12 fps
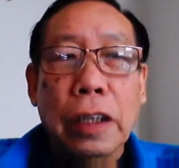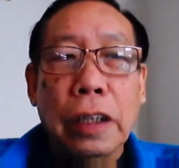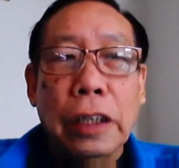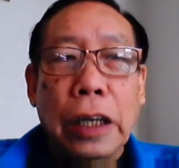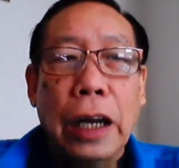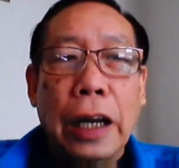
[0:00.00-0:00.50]

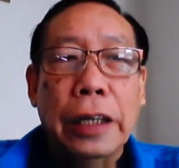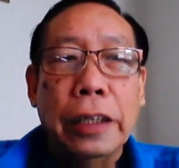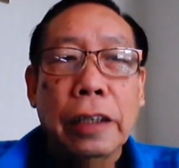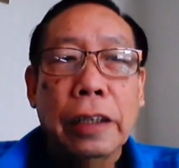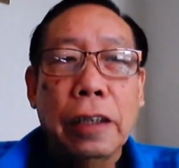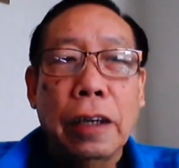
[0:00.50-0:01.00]
on the
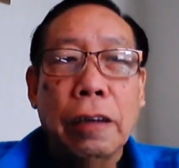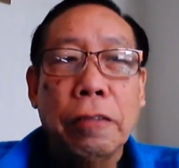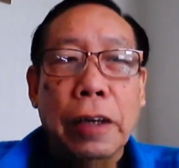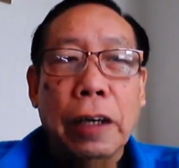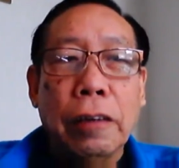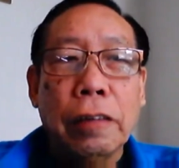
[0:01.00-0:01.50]
idea
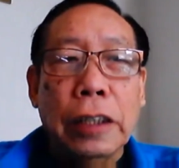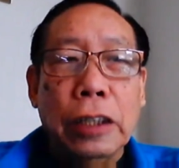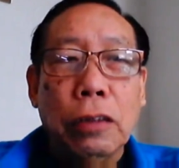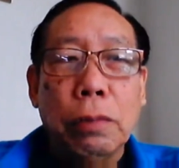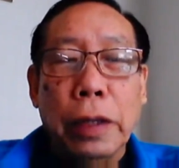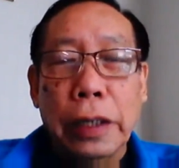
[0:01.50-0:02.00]
of our
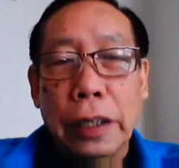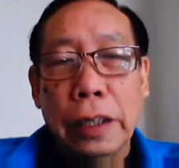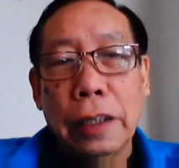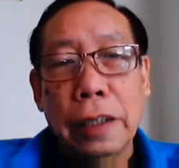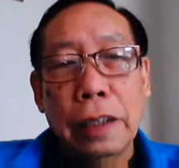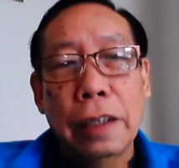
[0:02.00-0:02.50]
new
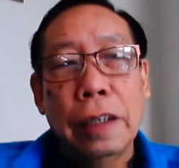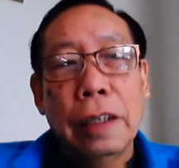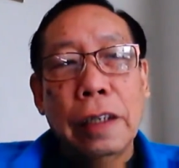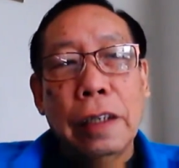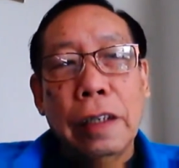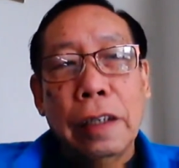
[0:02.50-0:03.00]
money.
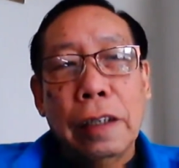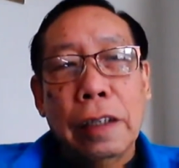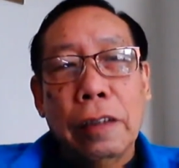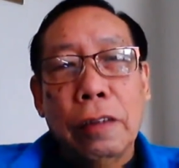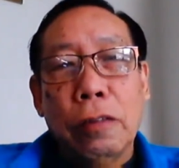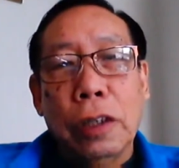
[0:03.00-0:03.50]

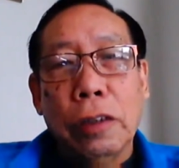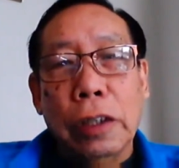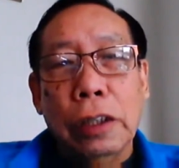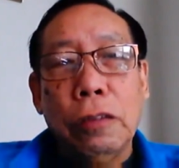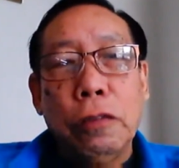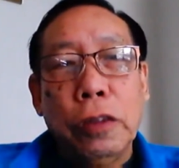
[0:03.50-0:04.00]

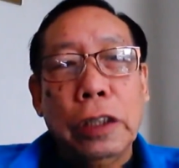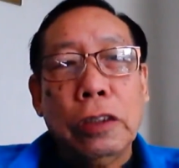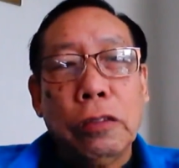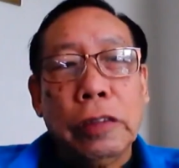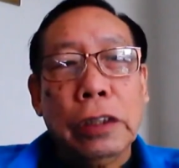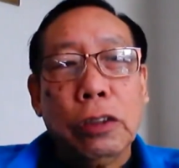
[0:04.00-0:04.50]
So if
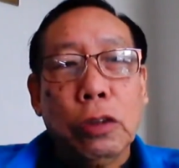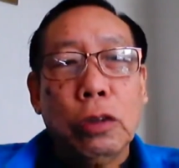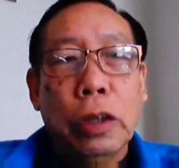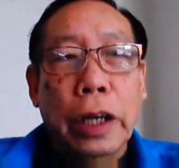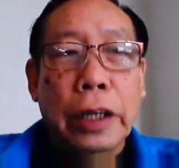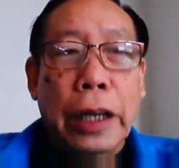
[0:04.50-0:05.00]
we were to
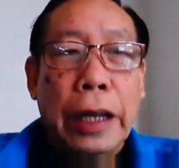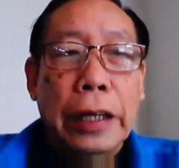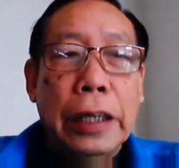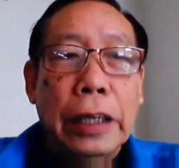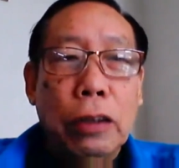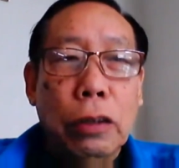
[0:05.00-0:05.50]
look at
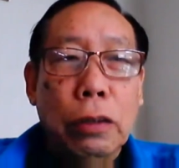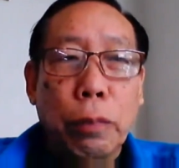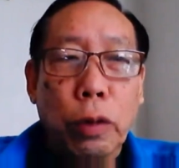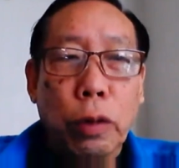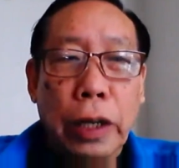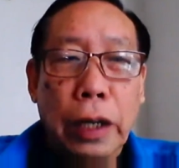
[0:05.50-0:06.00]
any
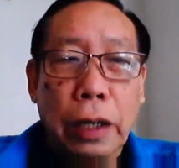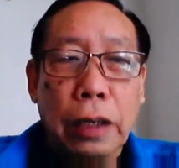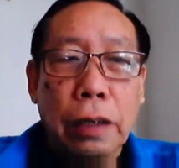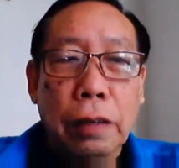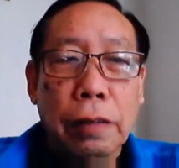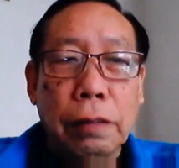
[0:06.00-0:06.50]
new
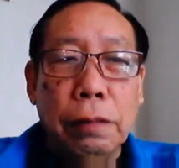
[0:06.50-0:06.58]
product,